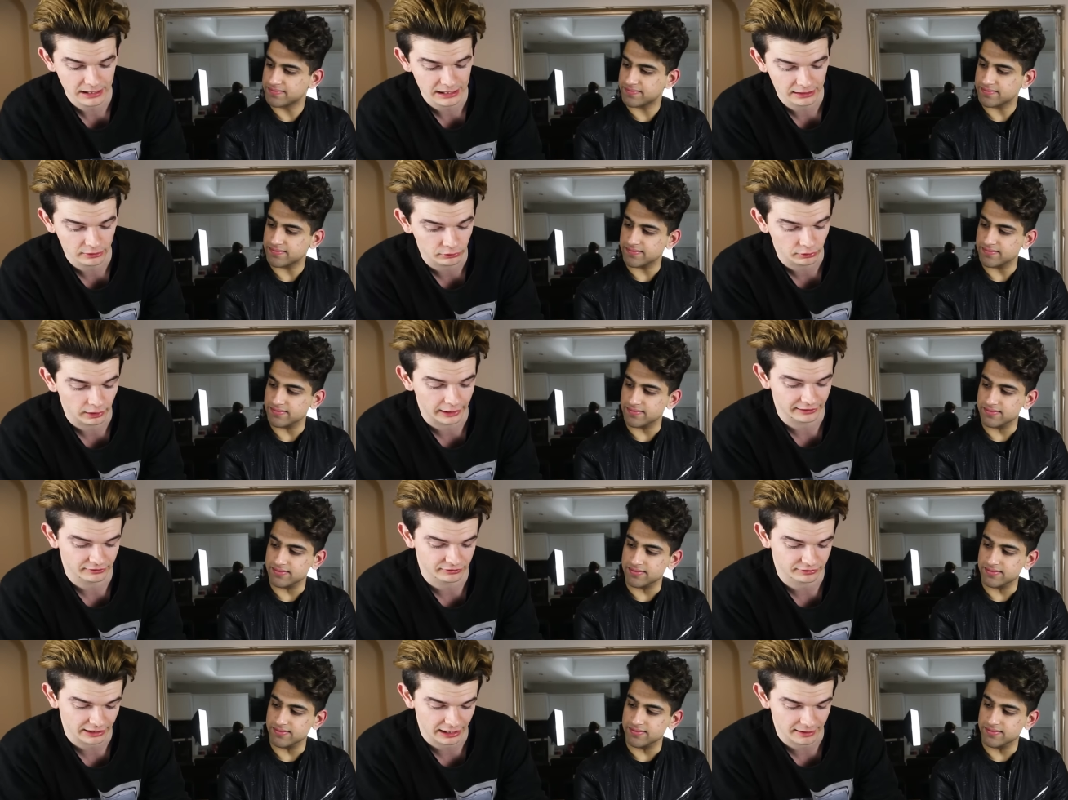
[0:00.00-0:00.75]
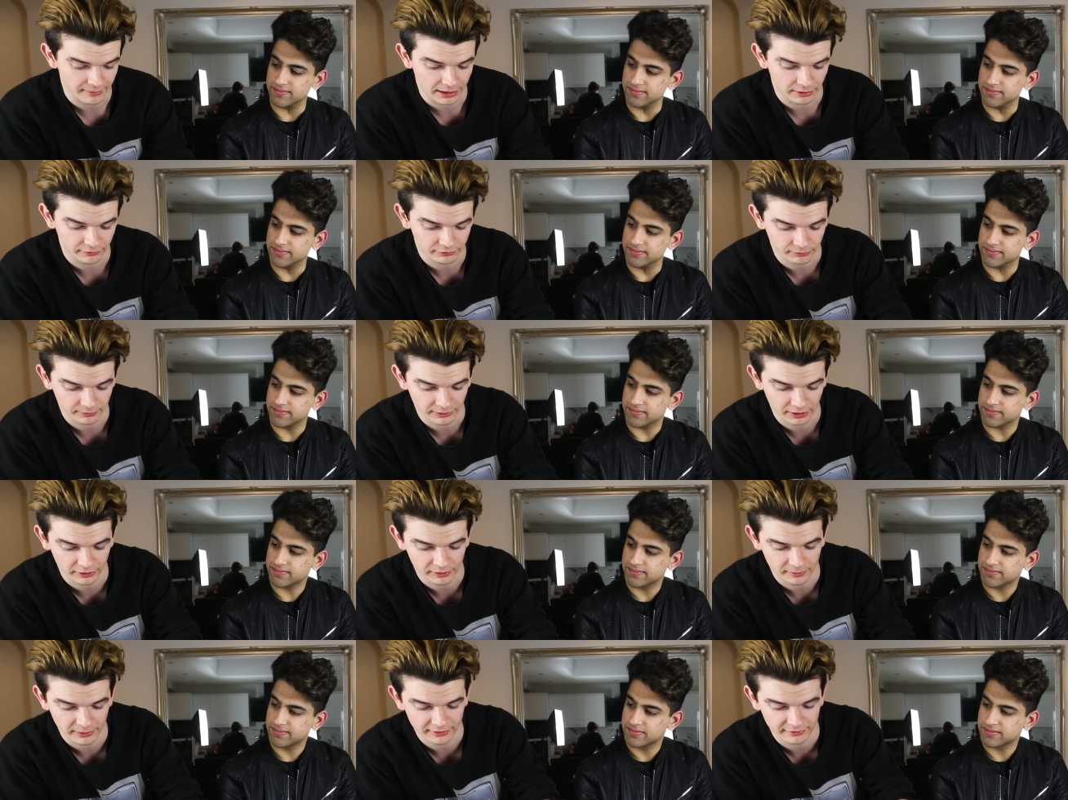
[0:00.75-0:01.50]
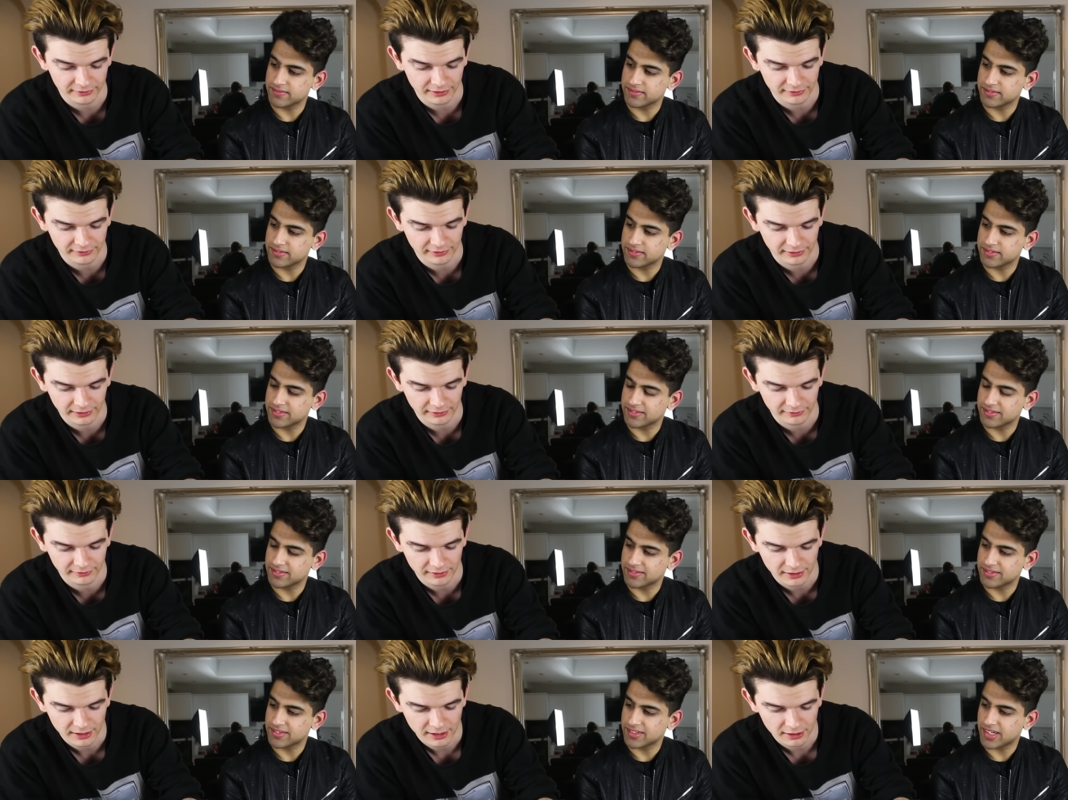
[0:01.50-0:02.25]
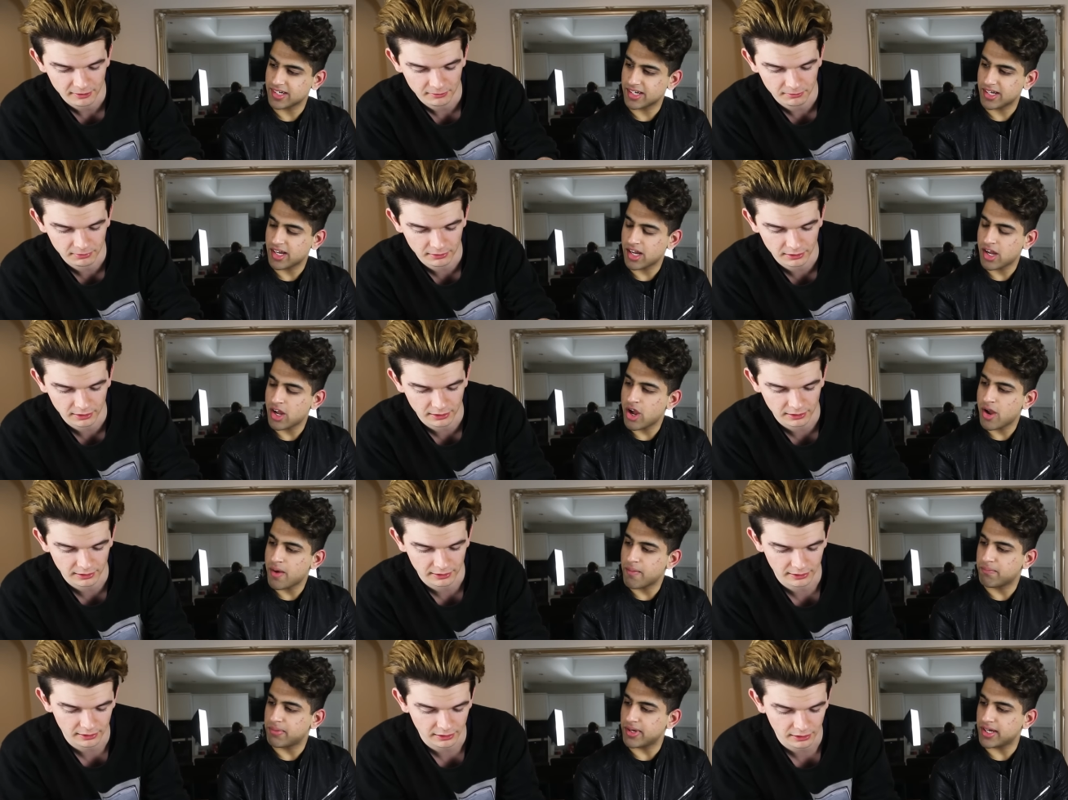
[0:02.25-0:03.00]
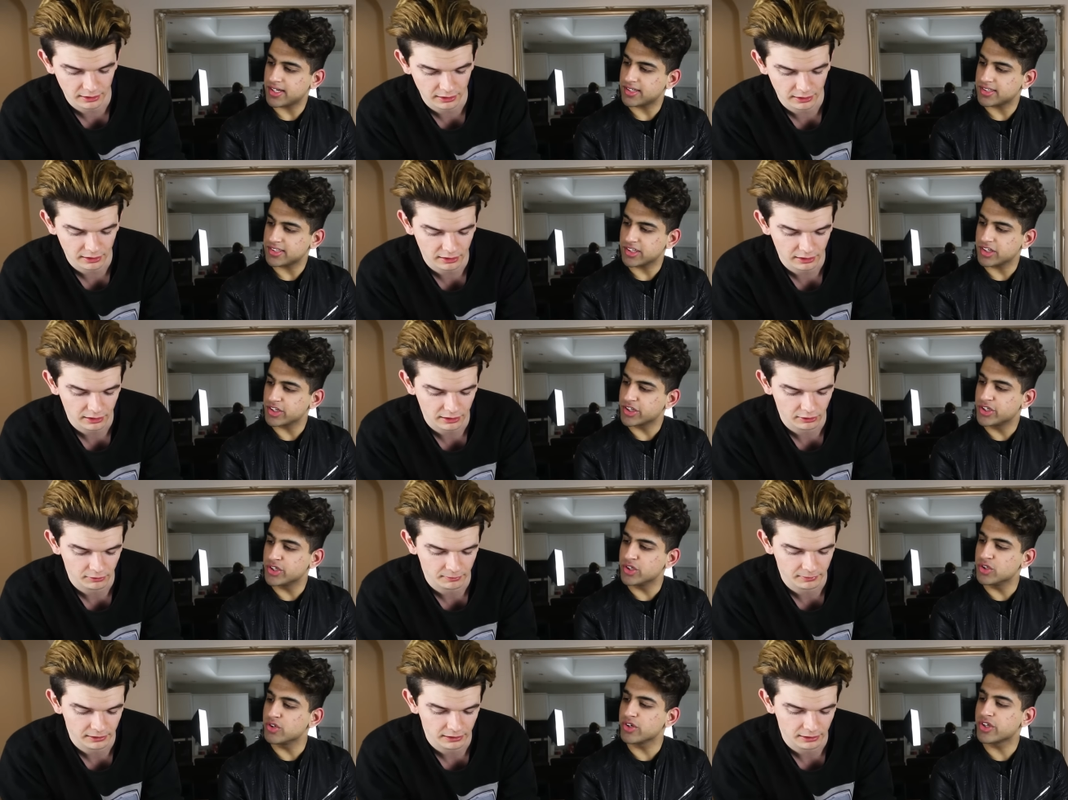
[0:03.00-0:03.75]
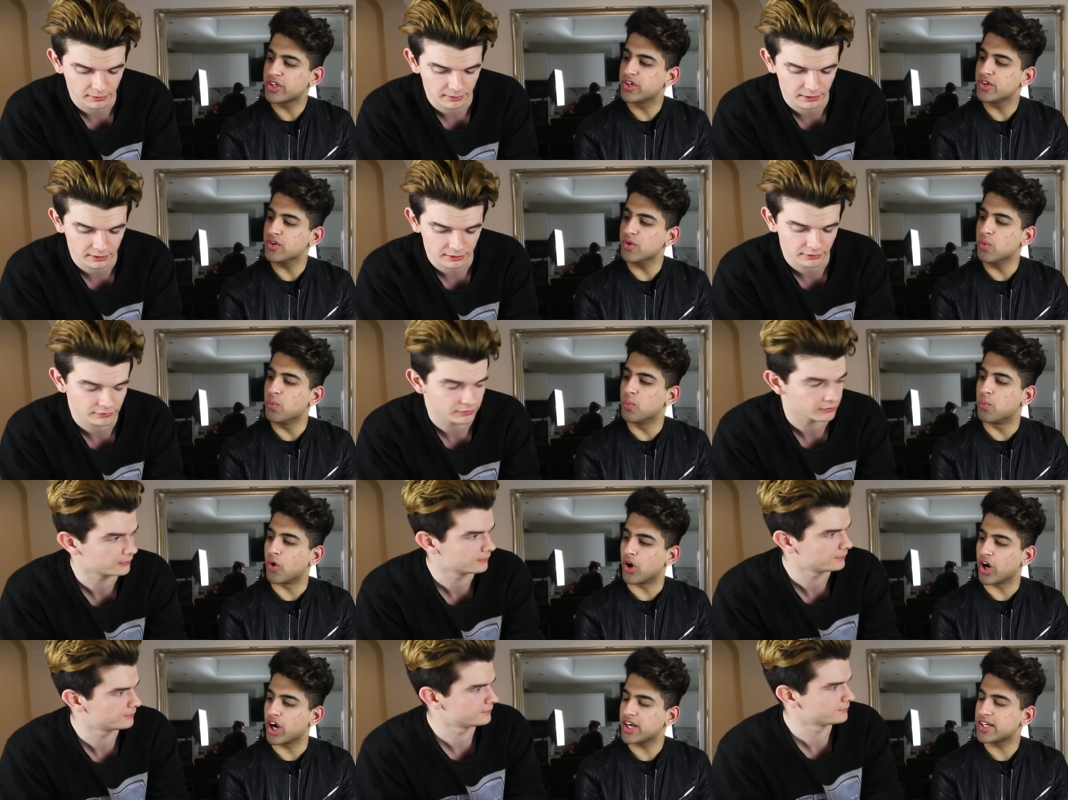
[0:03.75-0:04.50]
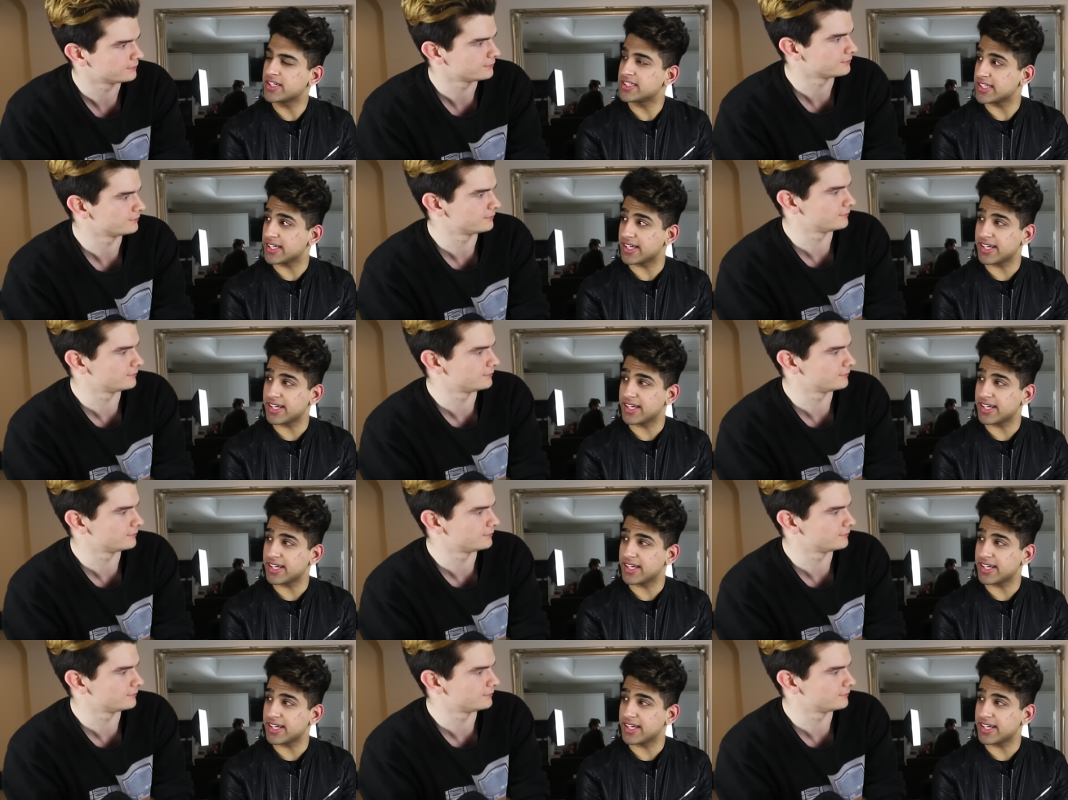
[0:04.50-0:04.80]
Speaker 1: Me, it looked like I just came out from the Anyways Essex. But, but you you different. worked